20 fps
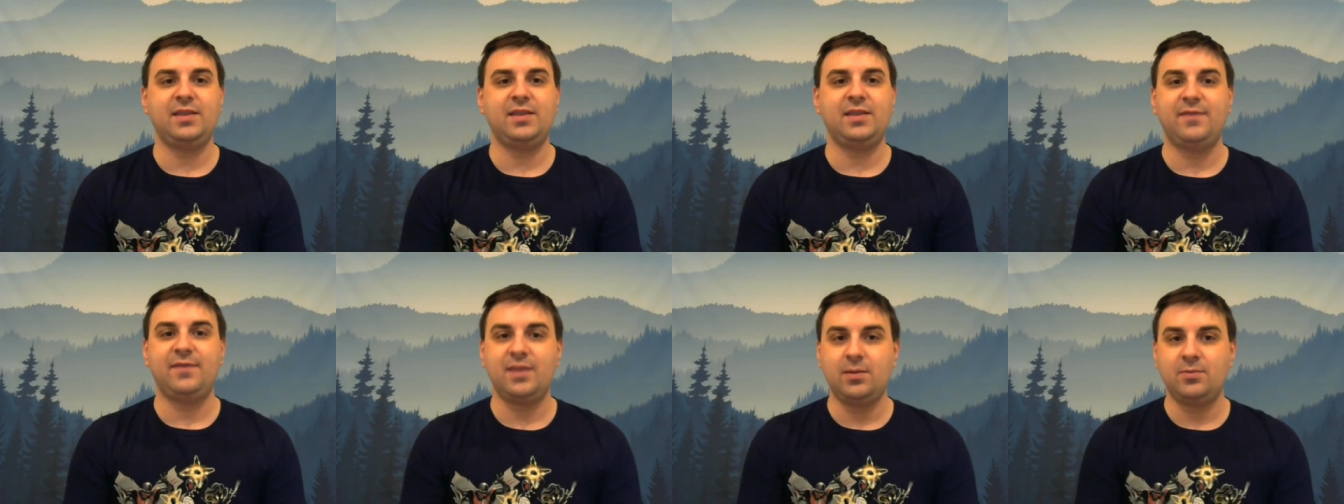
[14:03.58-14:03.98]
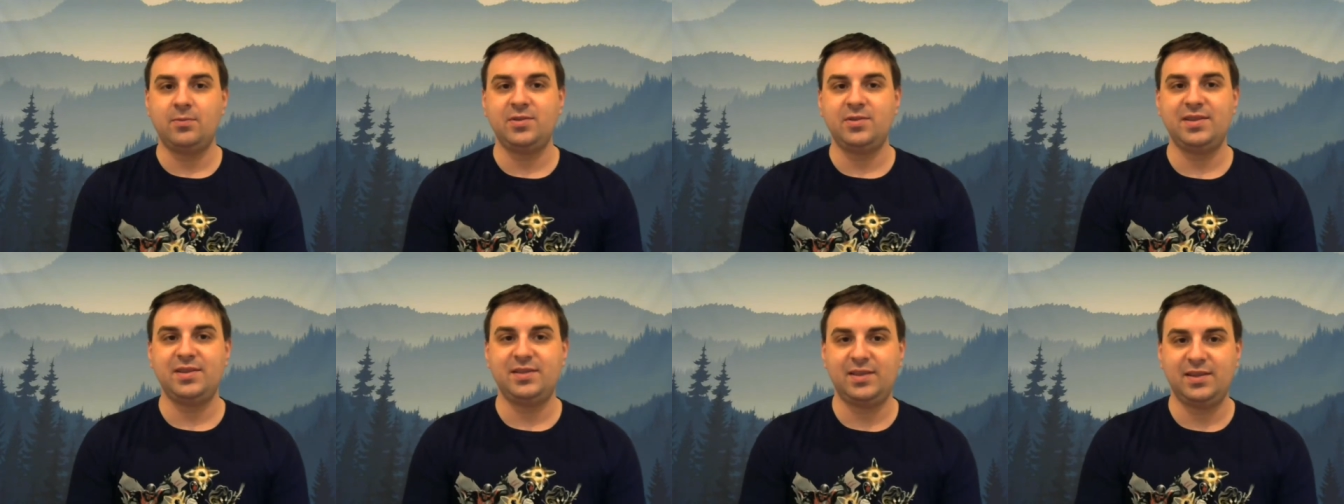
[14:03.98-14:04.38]
I said, Venom
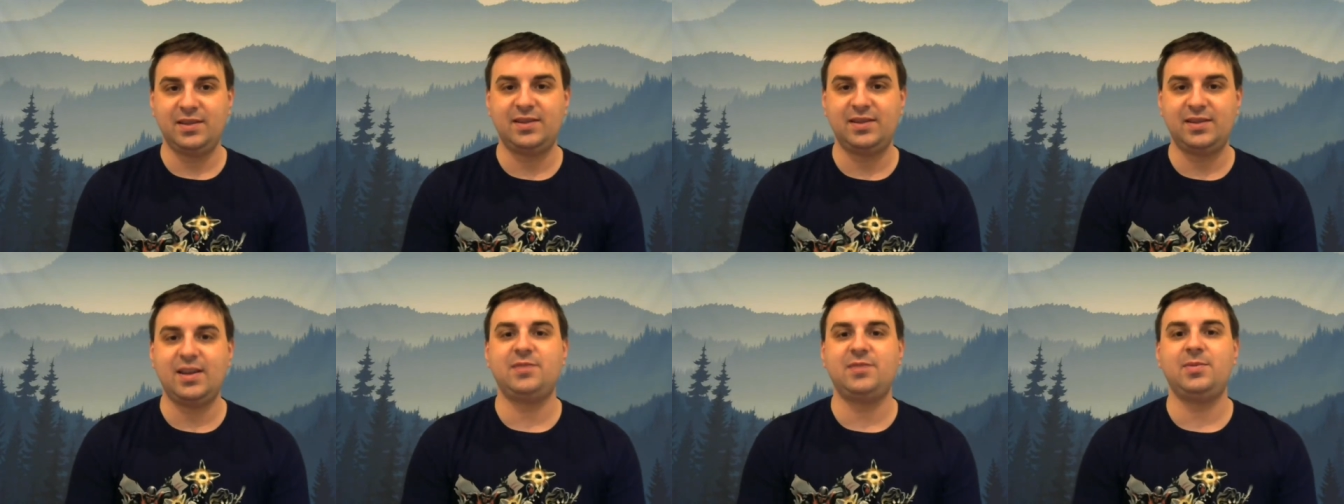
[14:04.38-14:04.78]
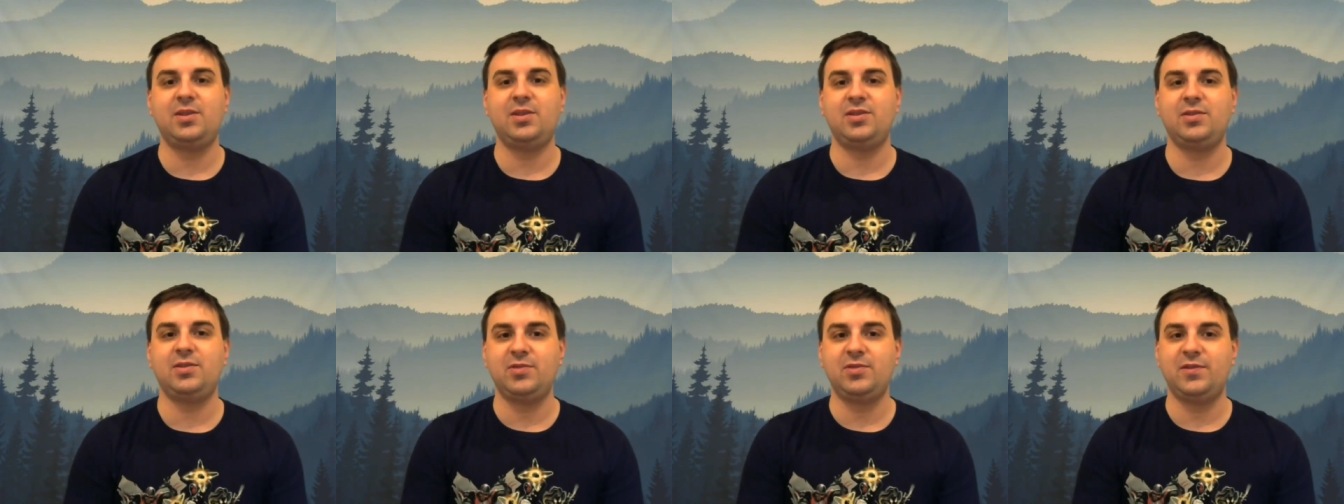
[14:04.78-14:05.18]
was a success
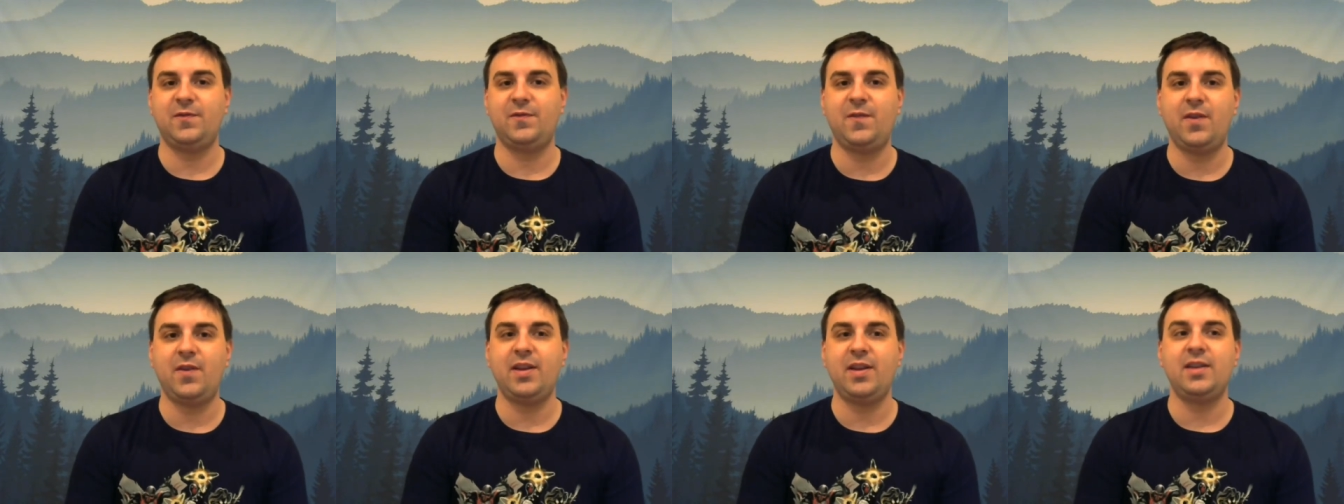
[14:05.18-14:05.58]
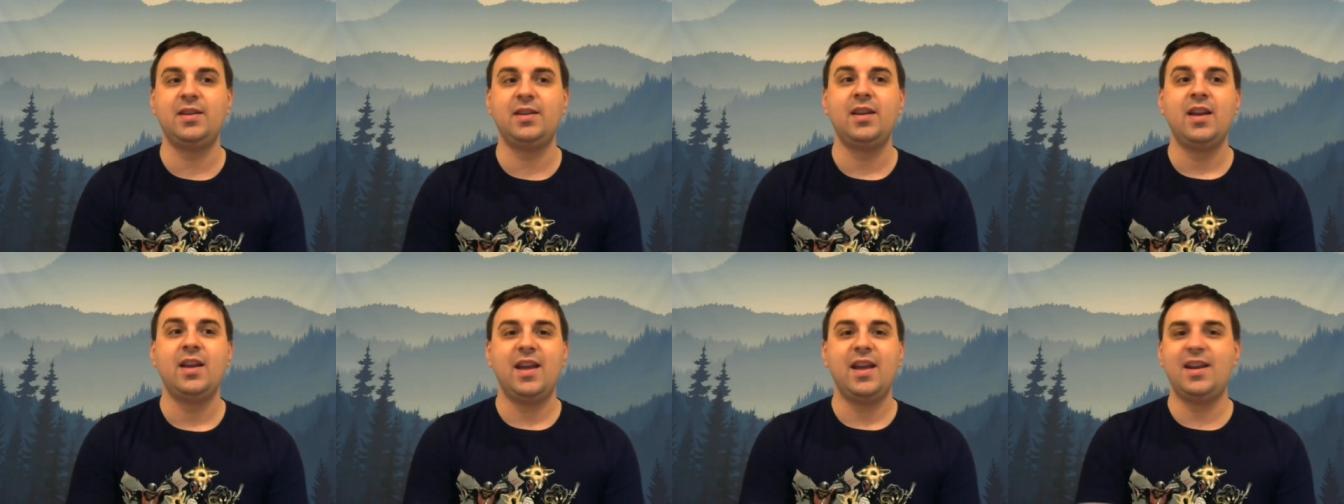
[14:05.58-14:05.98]
because it was
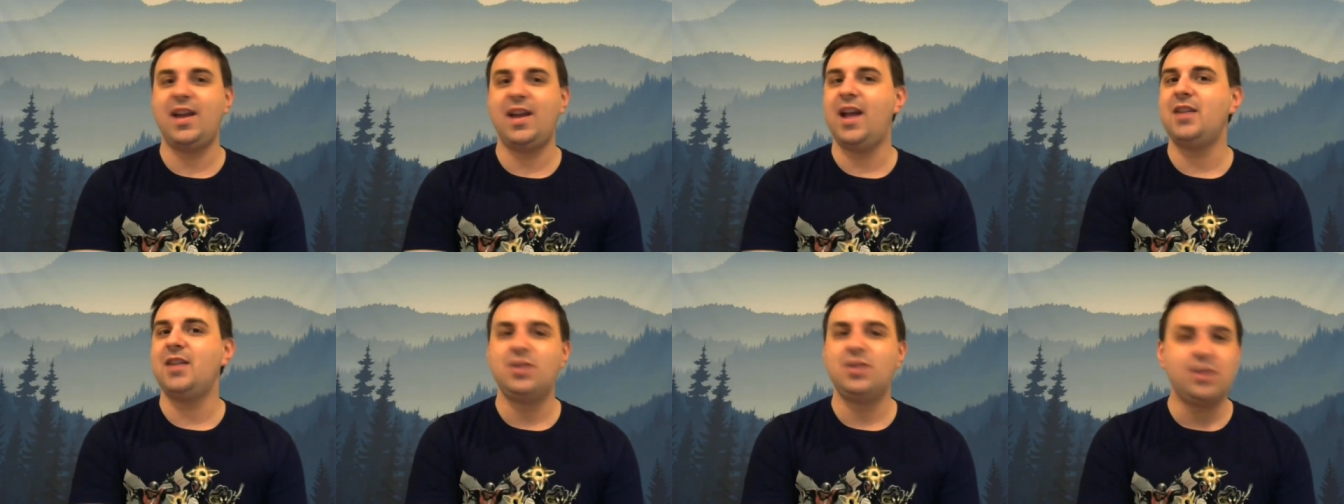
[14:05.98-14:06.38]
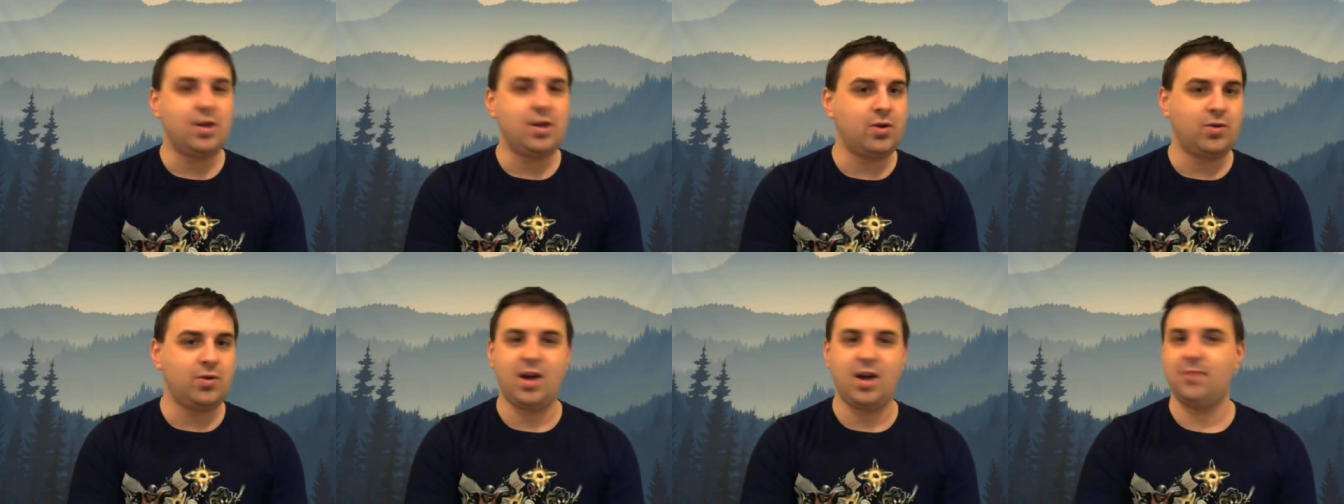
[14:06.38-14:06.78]
fun, and it had
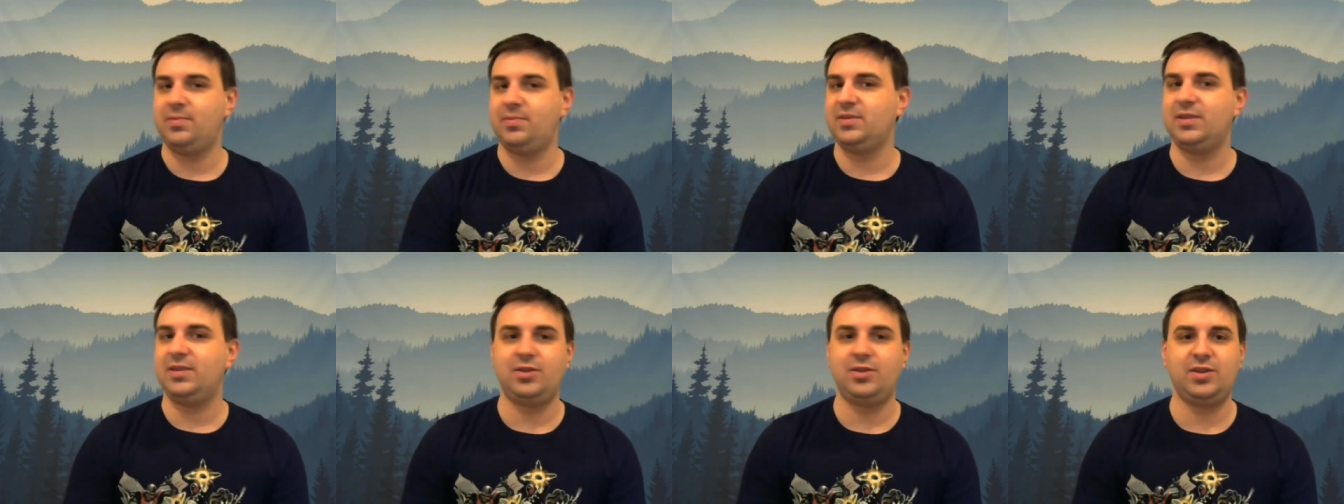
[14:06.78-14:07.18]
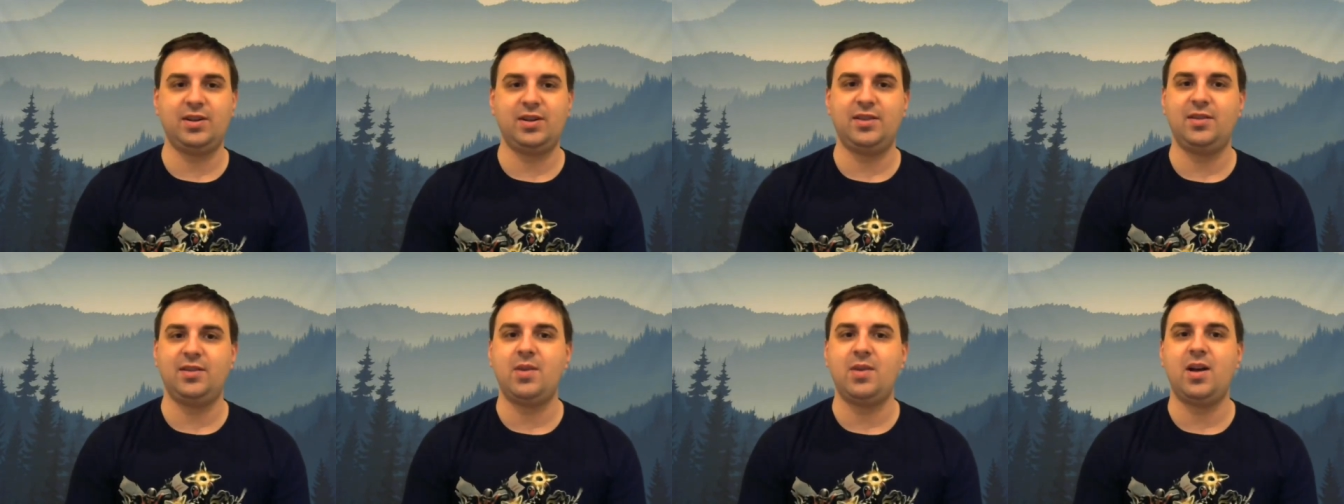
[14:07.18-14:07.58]
no competition
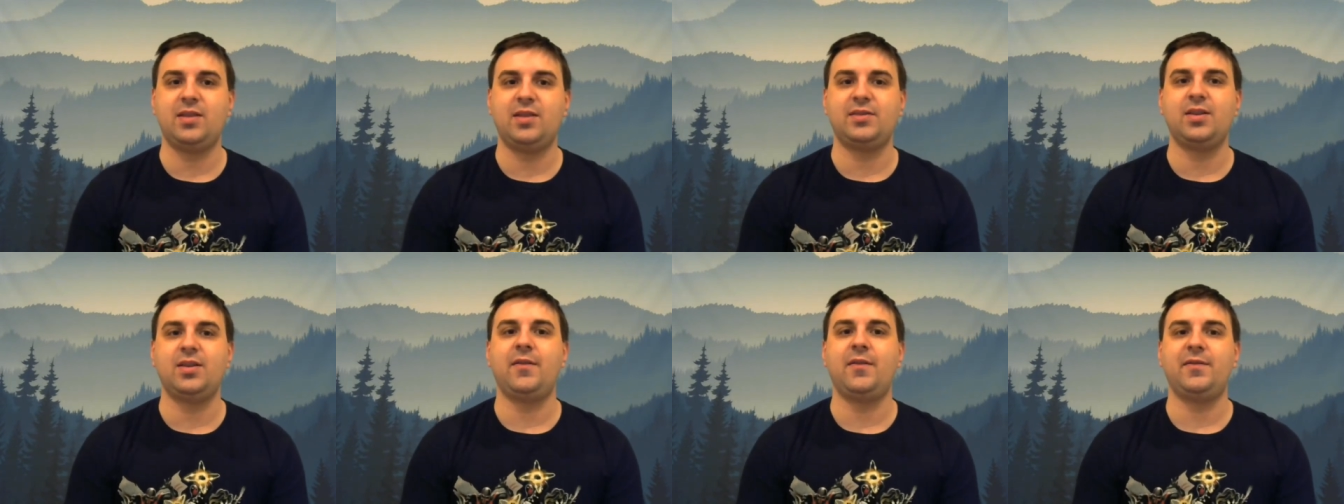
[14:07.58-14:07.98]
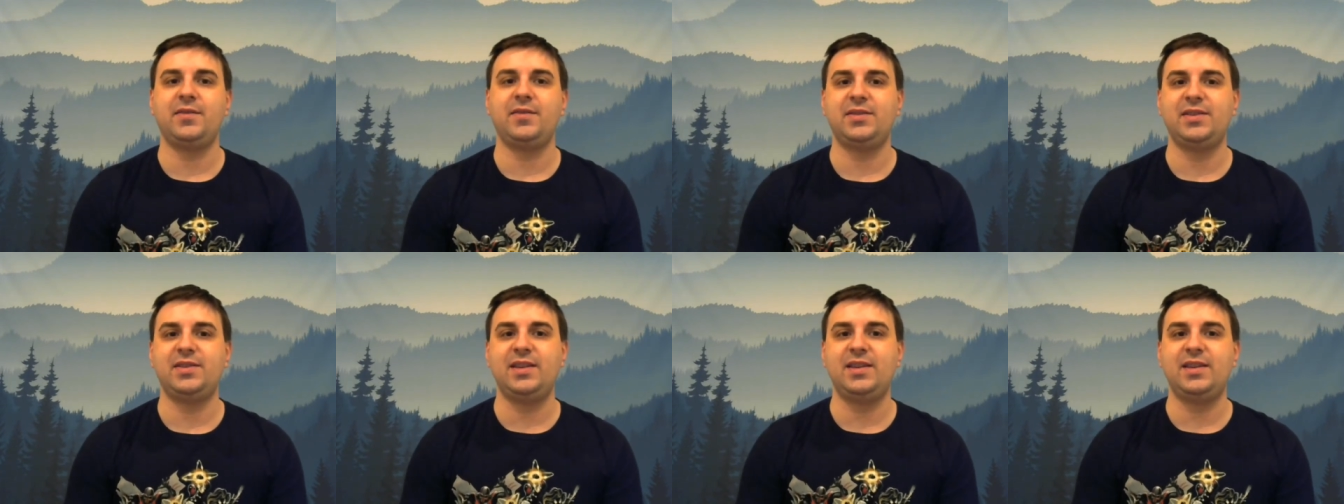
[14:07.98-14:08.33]
at the box office.